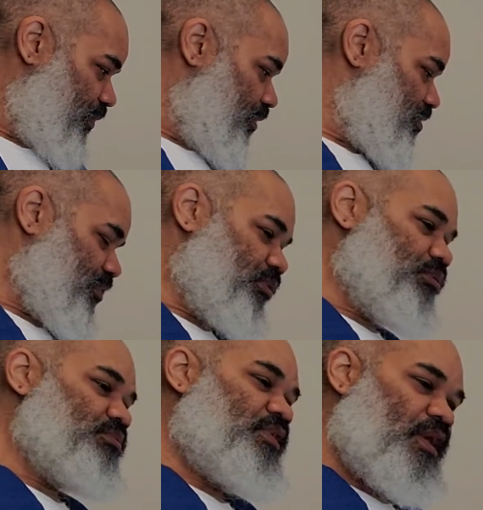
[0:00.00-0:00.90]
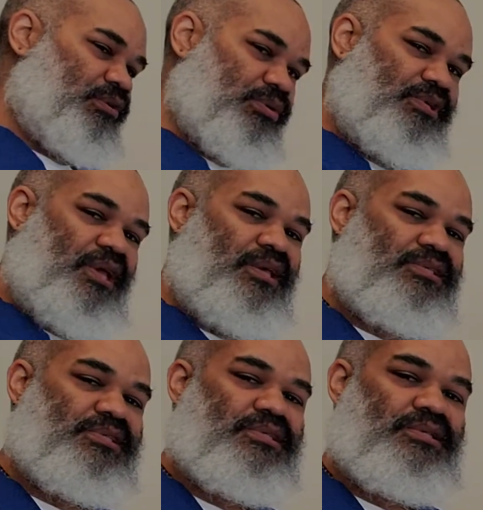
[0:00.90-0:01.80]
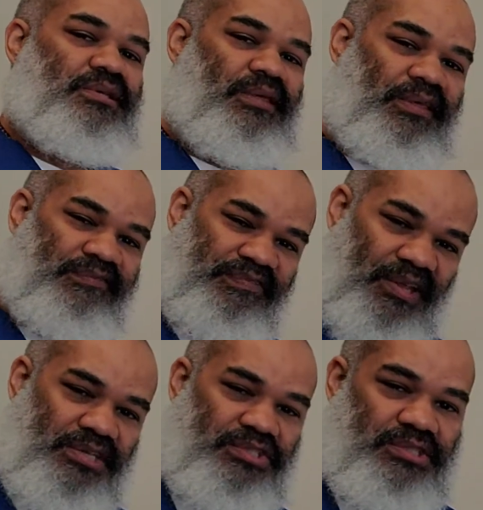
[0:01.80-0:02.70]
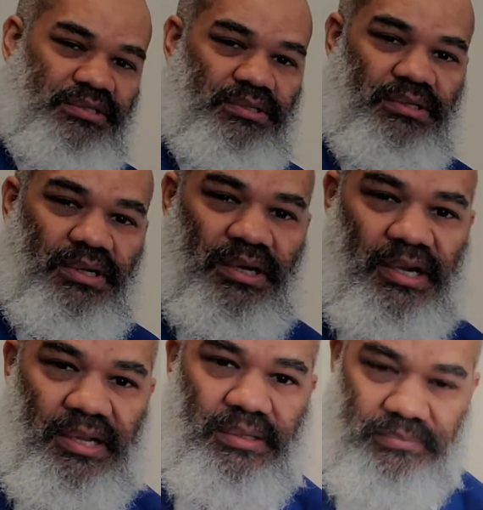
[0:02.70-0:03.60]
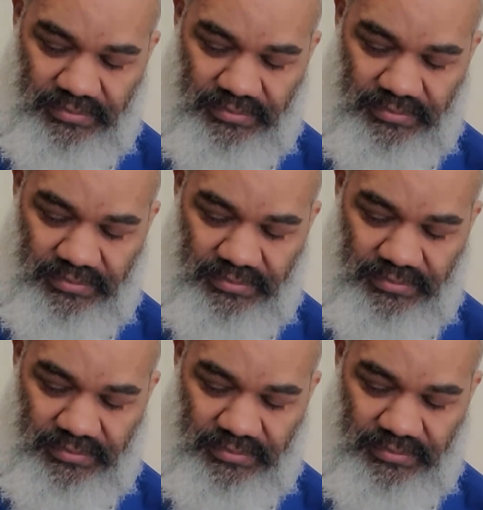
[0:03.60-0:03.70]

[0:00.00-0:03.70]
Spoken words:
So that creates inflation, all right?